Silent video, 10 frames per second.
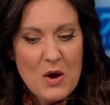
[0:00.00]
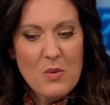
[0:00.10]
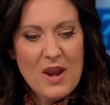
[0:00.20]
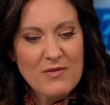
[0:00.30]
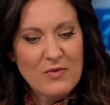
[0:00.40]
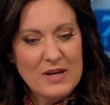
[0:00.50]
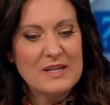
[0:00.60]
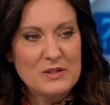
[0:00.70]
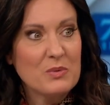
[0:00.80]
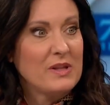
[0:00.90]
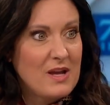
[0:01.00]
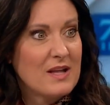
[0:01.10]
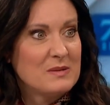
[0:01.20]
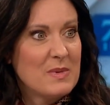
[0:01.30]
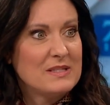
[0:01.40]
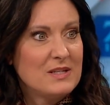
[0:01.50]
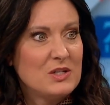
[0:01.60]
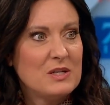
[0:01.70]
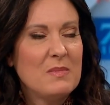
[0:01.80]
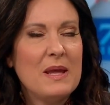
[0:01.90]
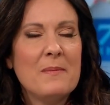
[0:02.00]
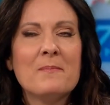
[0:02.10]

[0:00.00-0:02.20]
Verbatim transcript: what I've written is really God's mm-hmm. message to me.